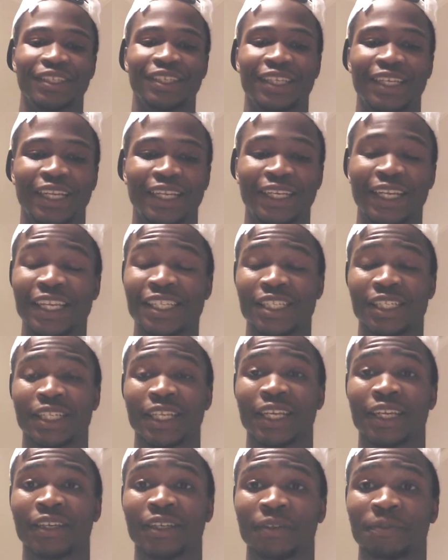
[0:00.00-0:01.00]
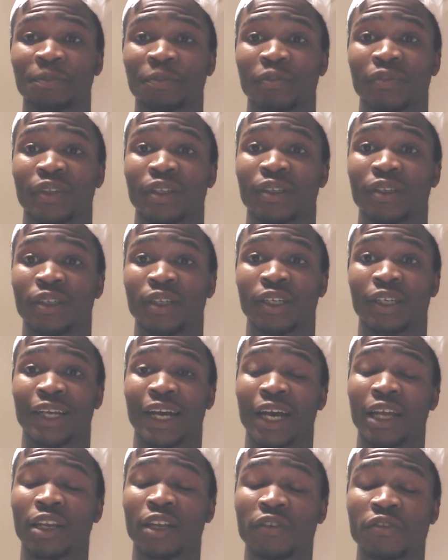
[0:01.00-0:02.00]
like, that's the thing.
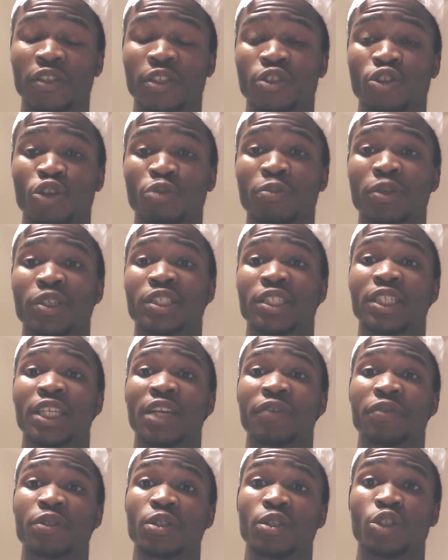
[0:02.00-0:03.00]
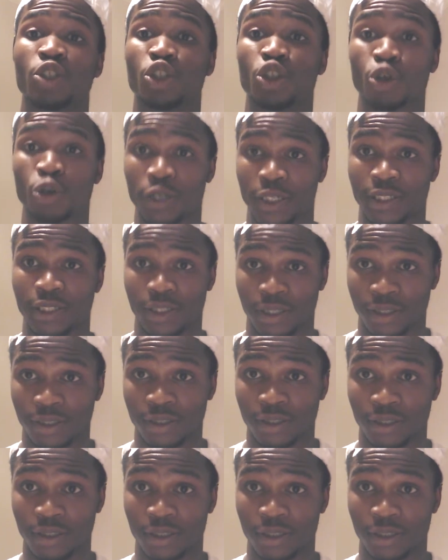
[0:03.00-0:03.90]
God loves us so much He gave us a choice.